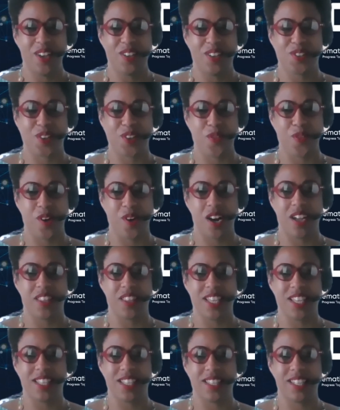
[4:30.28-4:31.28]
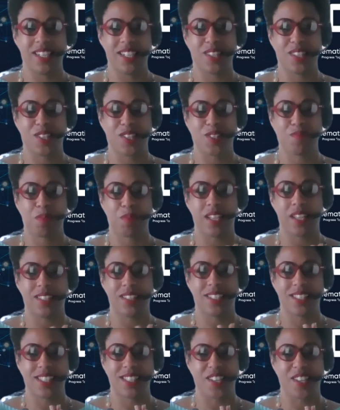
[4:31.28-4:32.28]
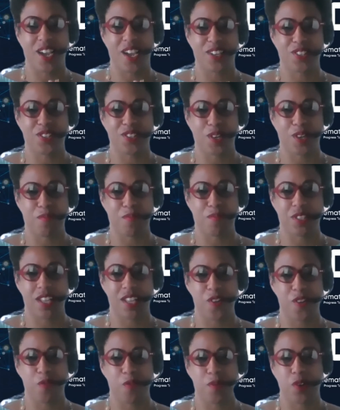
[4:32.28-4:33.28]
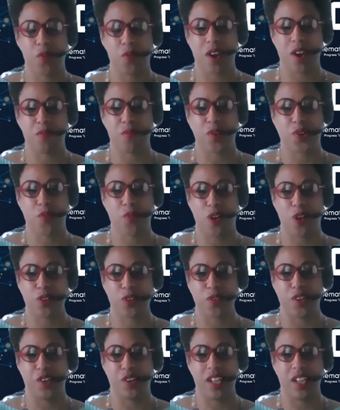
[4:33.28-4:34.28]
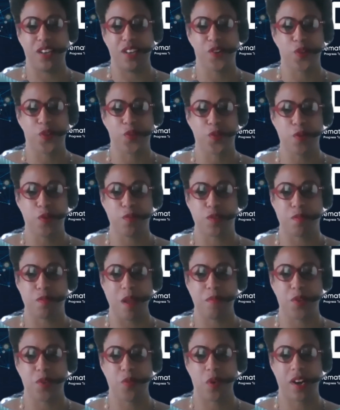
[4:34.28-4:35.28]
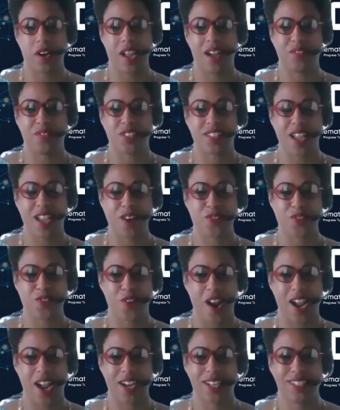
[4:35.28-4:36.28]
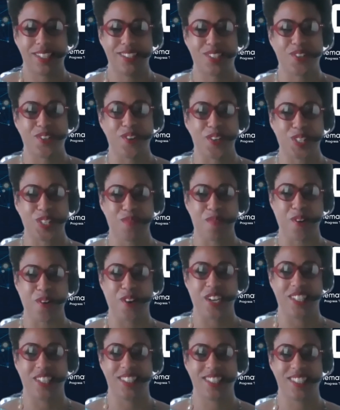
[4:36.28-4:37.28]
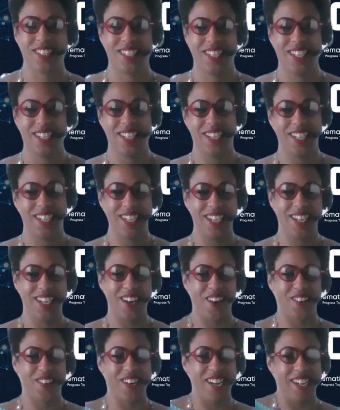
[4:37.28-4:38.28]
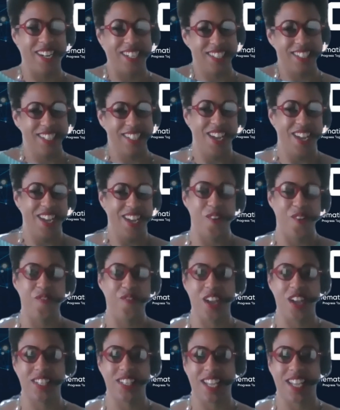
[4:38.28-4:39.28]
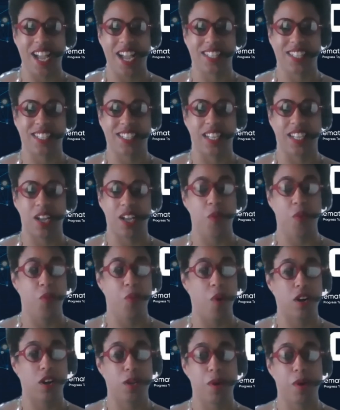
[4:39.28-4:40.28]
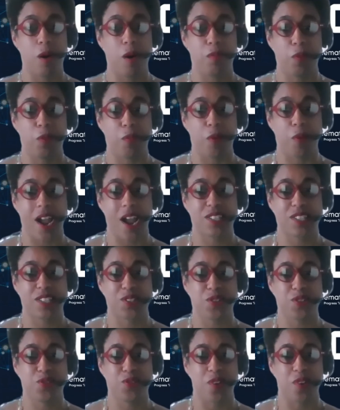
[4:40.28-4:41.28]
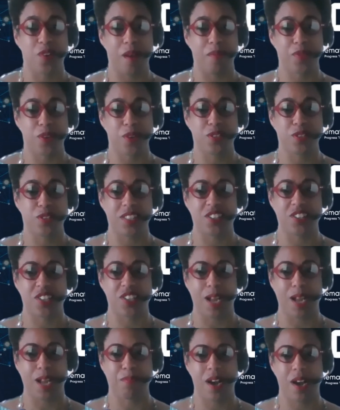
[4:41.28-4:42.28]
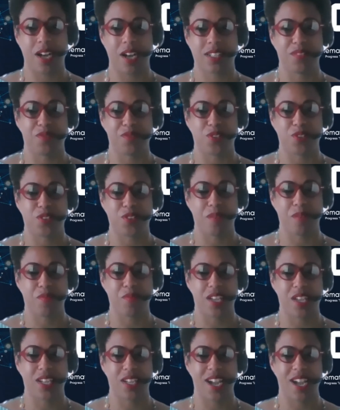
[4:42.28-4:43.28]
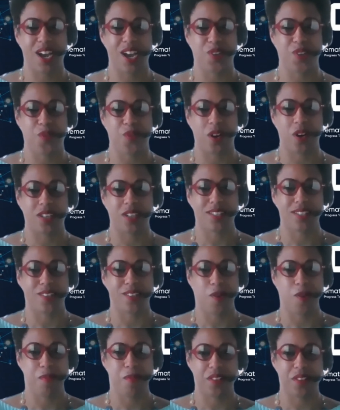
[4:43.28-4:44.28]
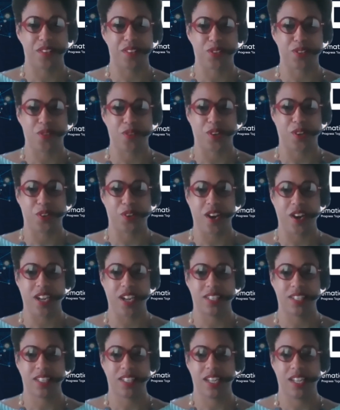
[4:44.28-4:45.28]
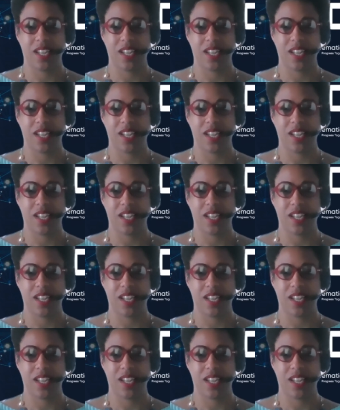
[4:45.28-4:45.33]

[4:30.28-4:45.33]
So uh, the, the this playlist that Yesh is going to put together will be great when you all are in, in your groups. Maybe you want to have a soundtrack to your experience. All right, fantastic. We welcome humble brags too. Drop those in the chat box if there's something uh, you want us to know about that's going great.